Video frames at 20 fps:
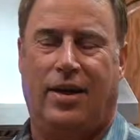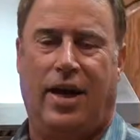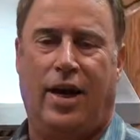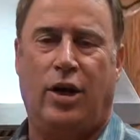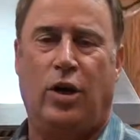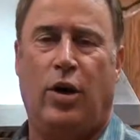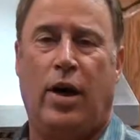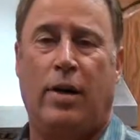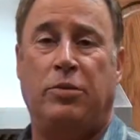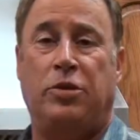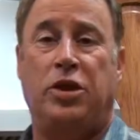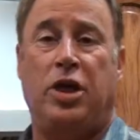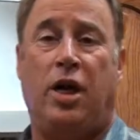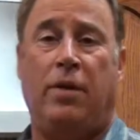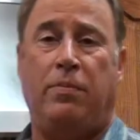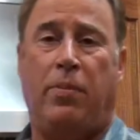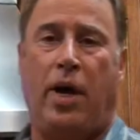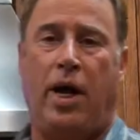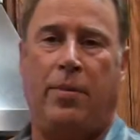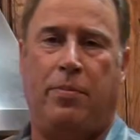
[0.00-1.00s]
Hello, I'm
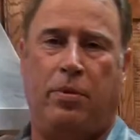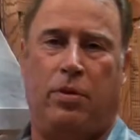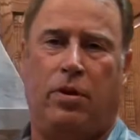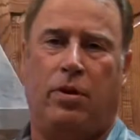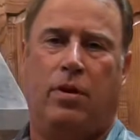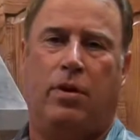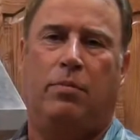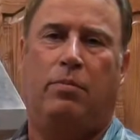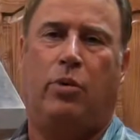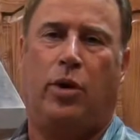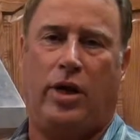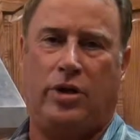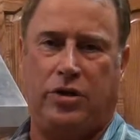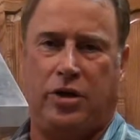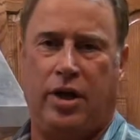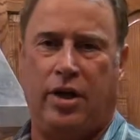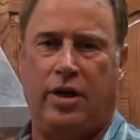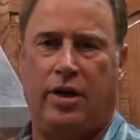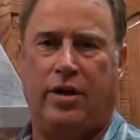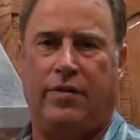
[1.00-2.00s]
John Piper,
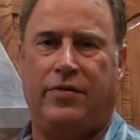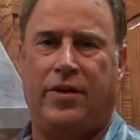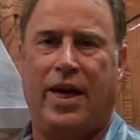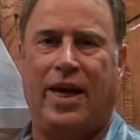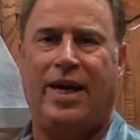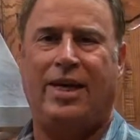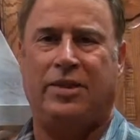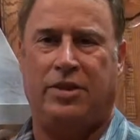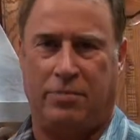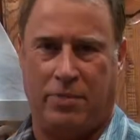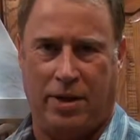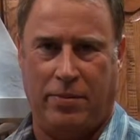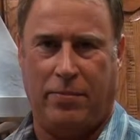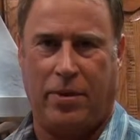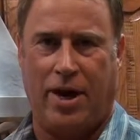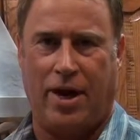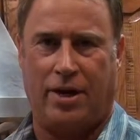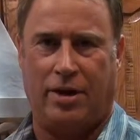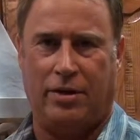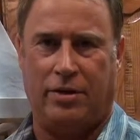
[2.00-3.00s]
President of Texas Meat
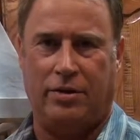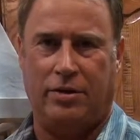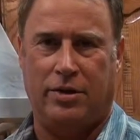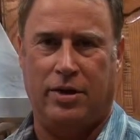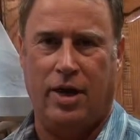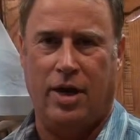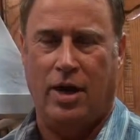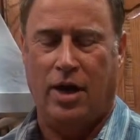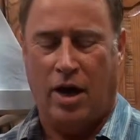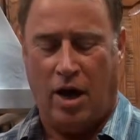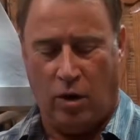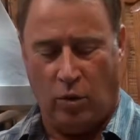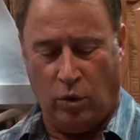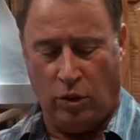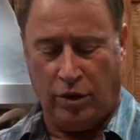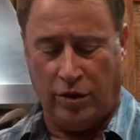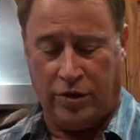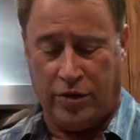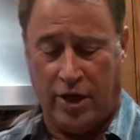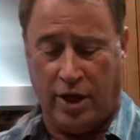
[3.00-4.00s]
Packers. I
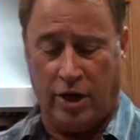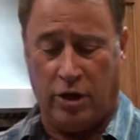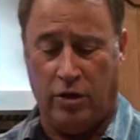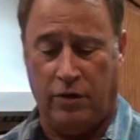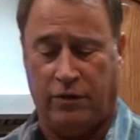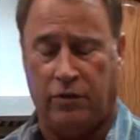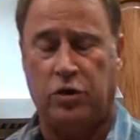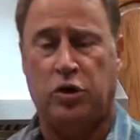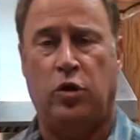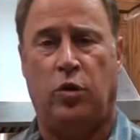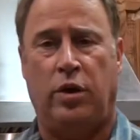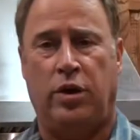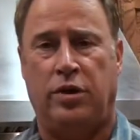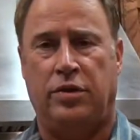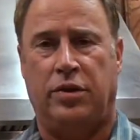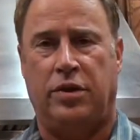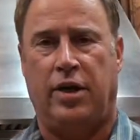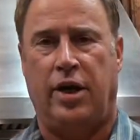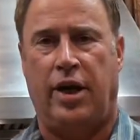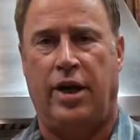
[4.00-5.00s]
want to thank you for joining
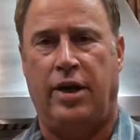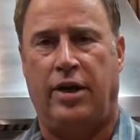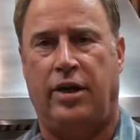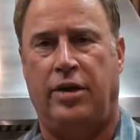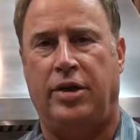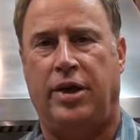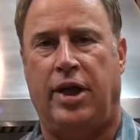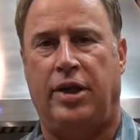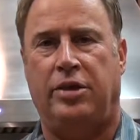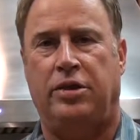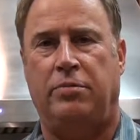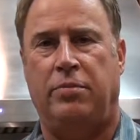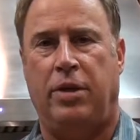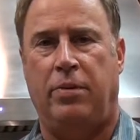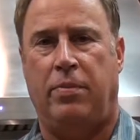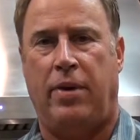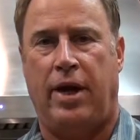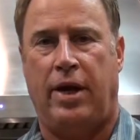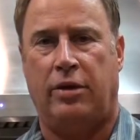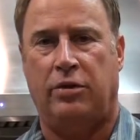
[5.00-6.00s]
us today in our Texas
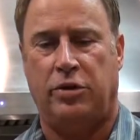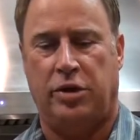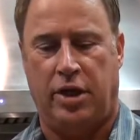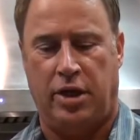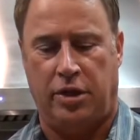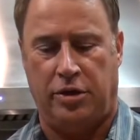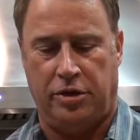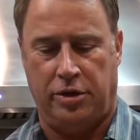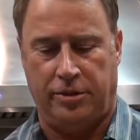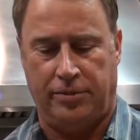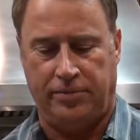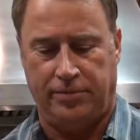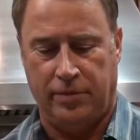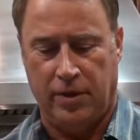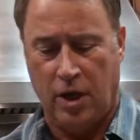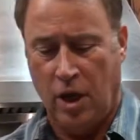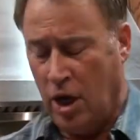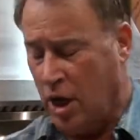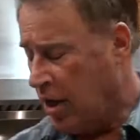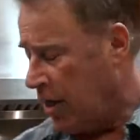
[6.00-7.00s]
Meat Packers kitchen.
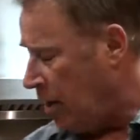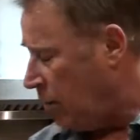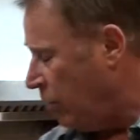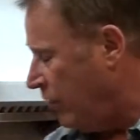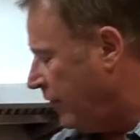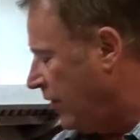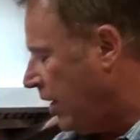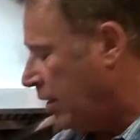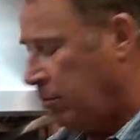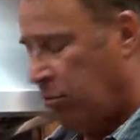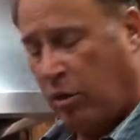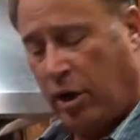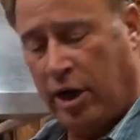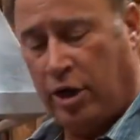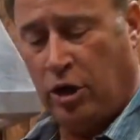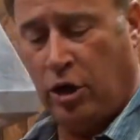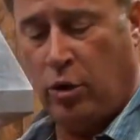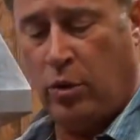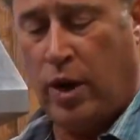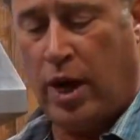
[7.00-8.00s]
Now we've got a
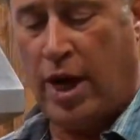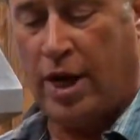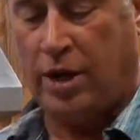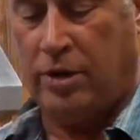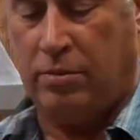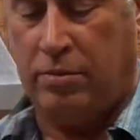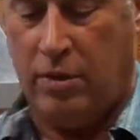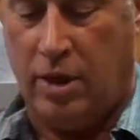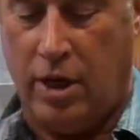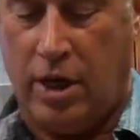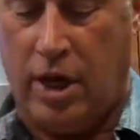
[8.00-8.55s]
brand new item,